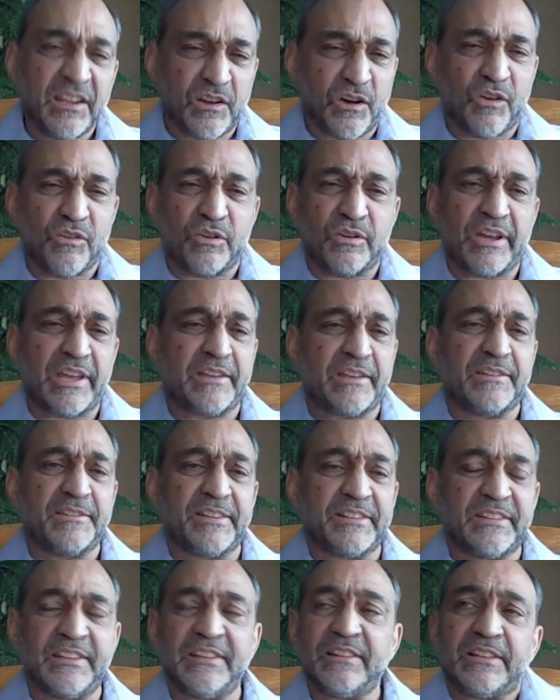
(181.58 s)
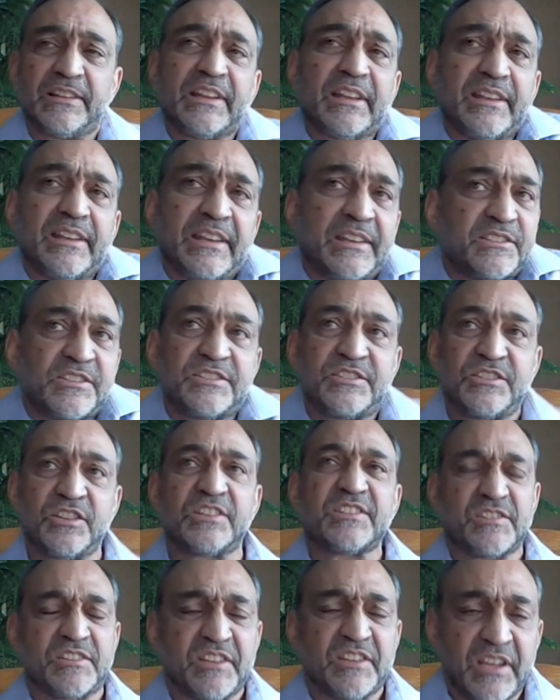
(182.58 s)
know, and it's
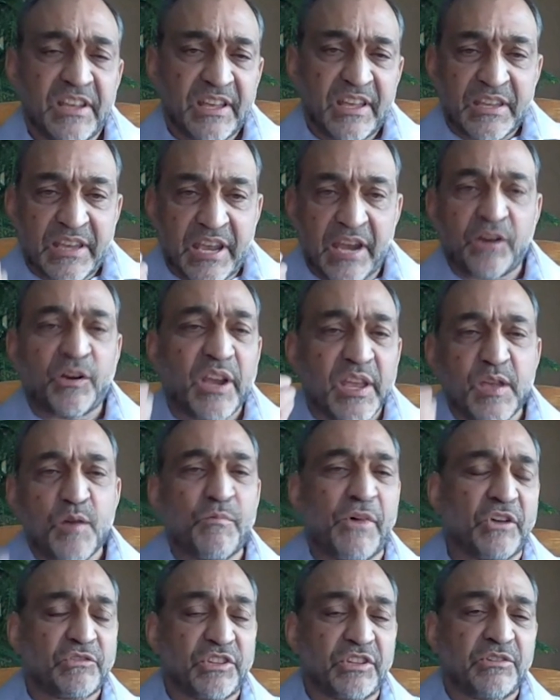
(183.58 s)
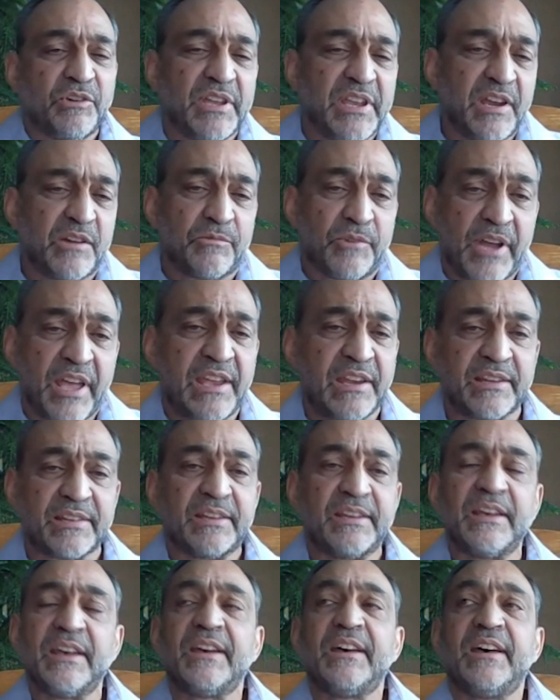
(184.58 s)
just caring about doing it right.
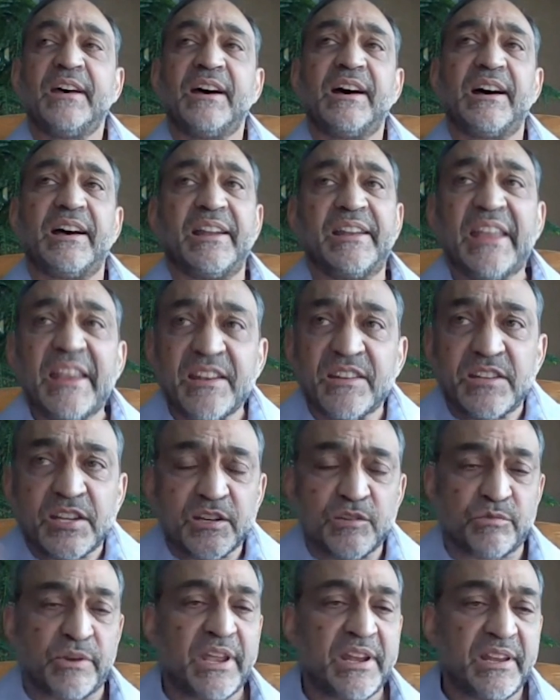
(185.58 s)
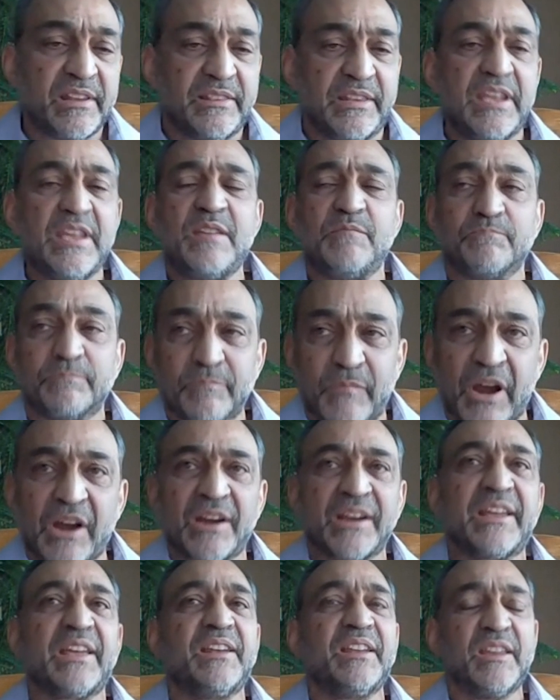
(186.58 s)
Uh, an integrated team,
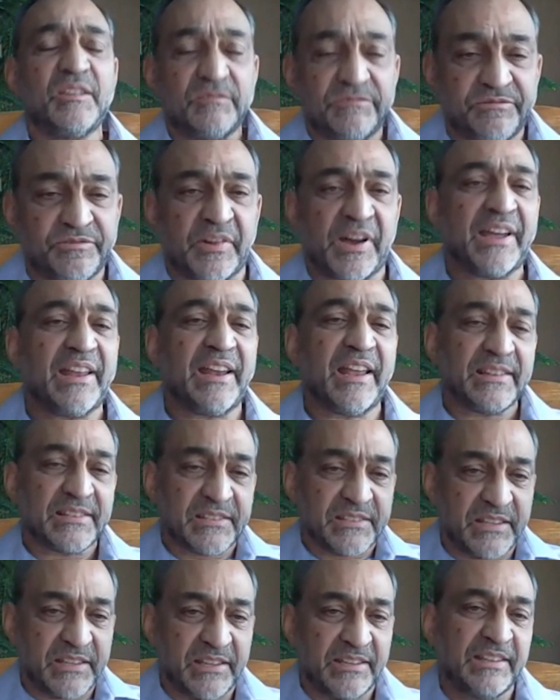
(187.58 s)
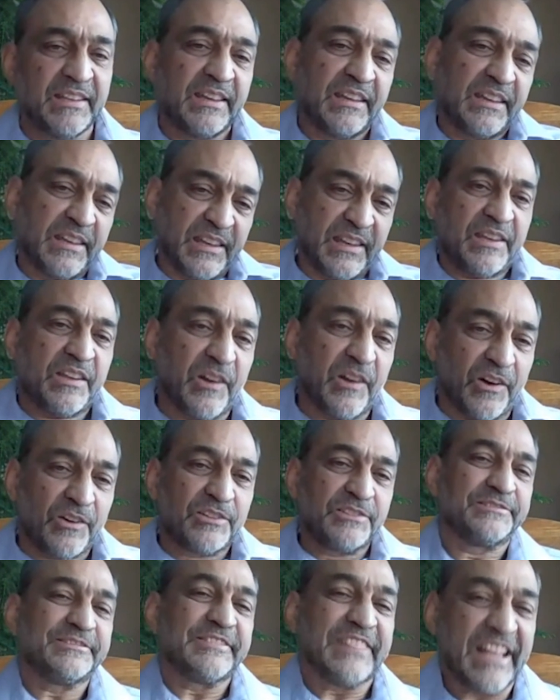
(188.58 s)
marketing, financing, you
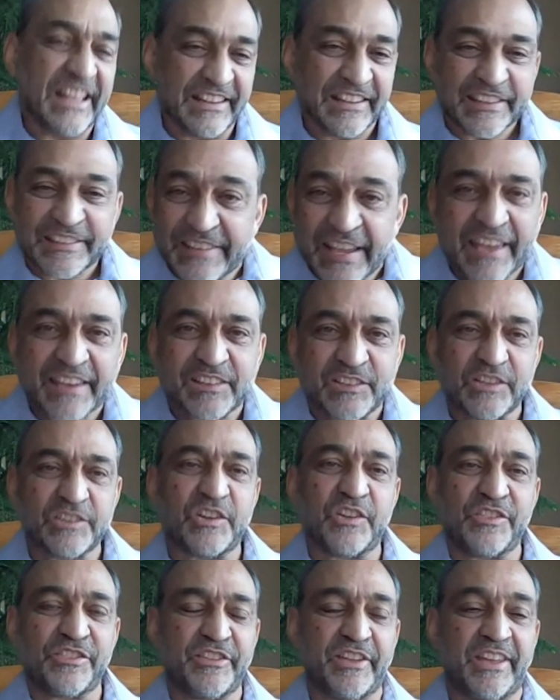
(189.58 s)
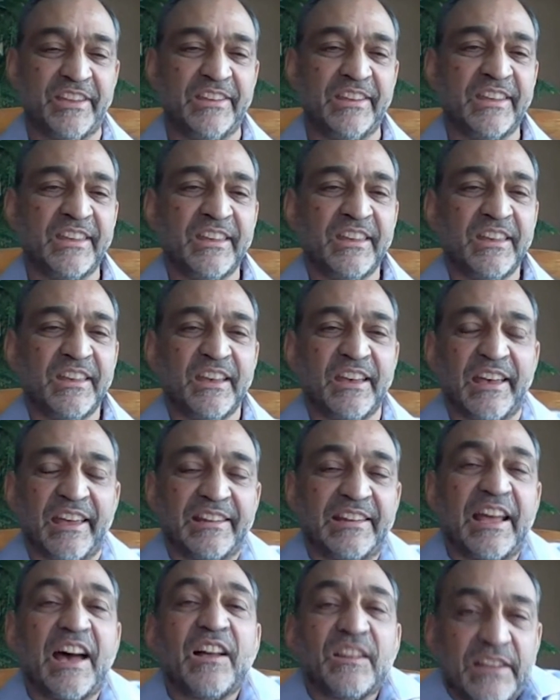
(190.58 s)
know, and the technical thing.
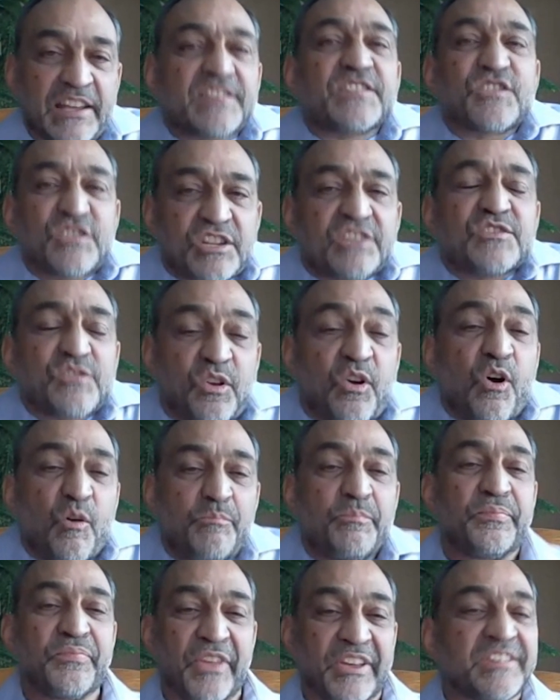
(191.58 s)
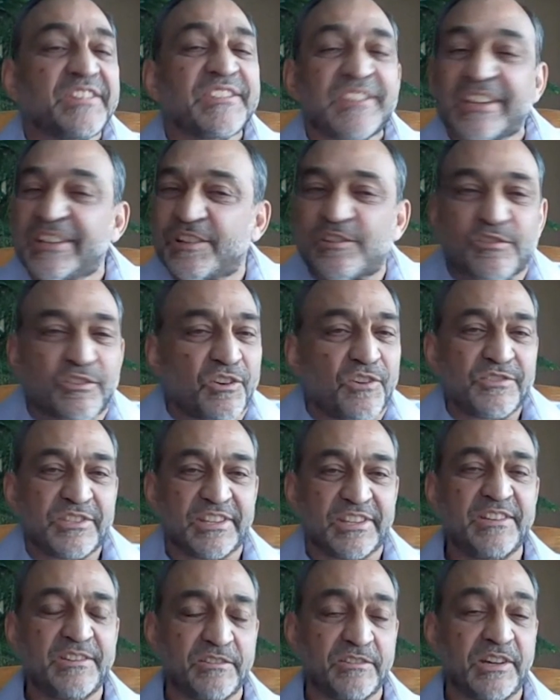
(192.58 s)
And now let's just hope this thing grows
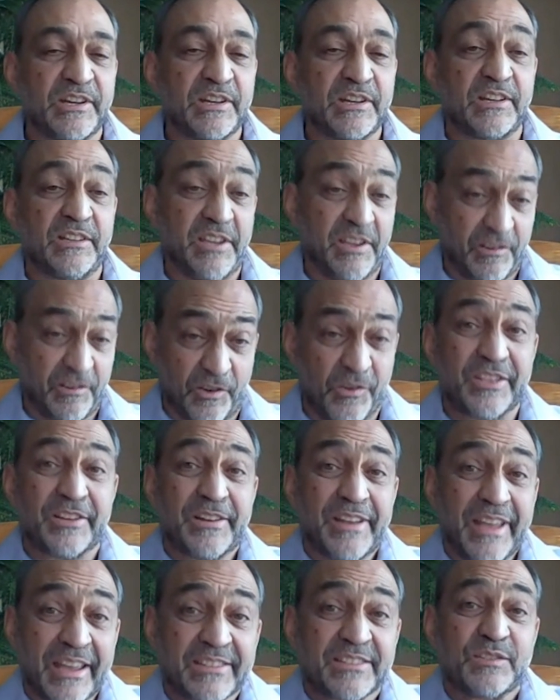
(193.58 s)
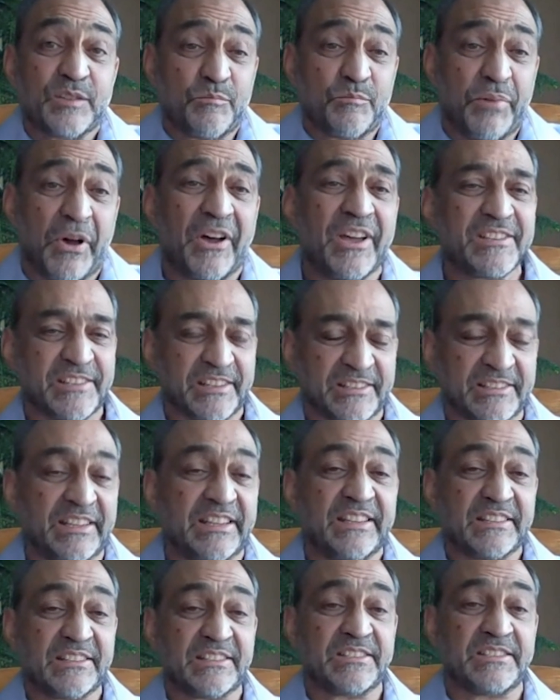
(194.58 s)
into a, you know, the next deposit.
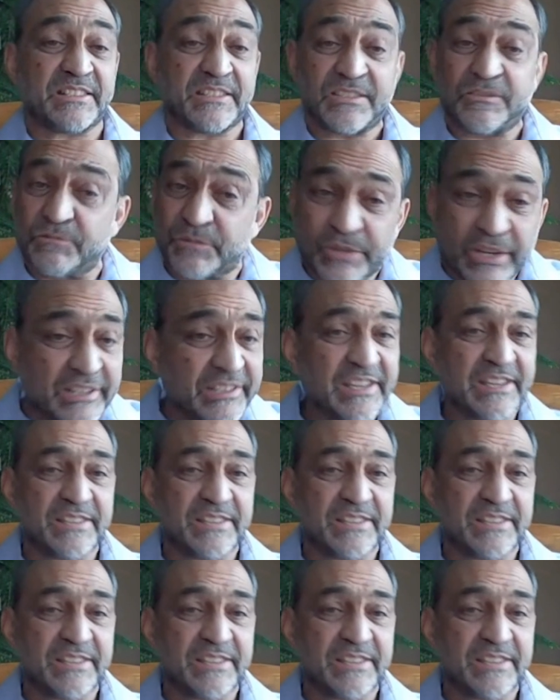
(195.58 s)
It really